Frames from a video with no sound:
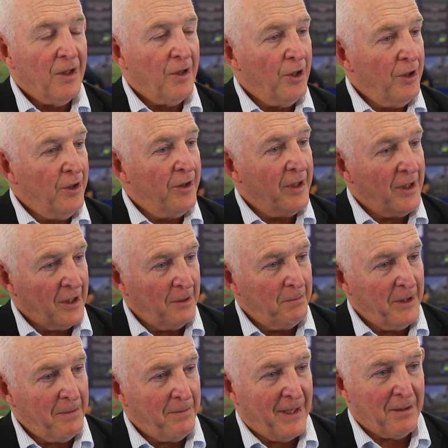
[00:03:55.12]
learn a little
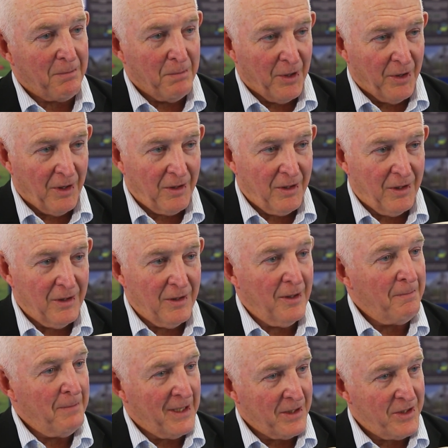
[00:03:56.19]
bit about Morocco,
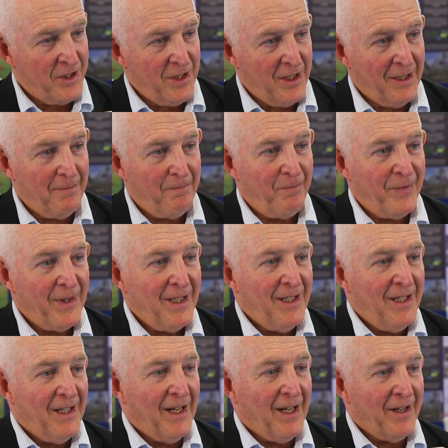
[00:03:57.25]
about SIAM,
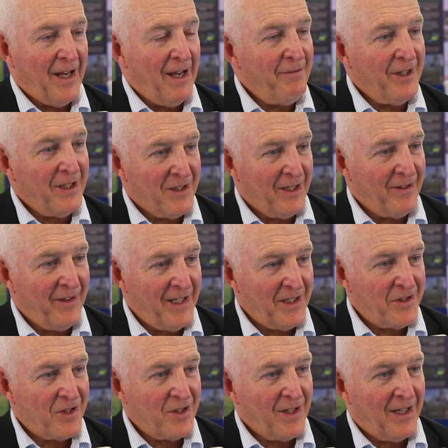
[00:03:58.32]
and having done
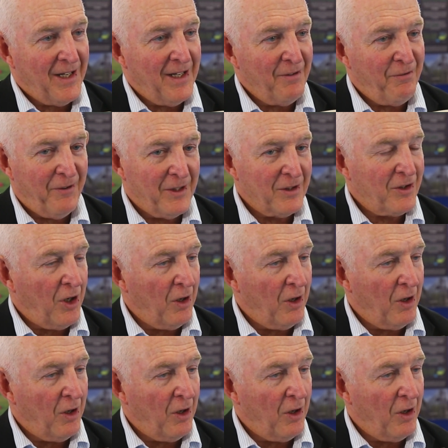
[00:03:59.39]
that, I felt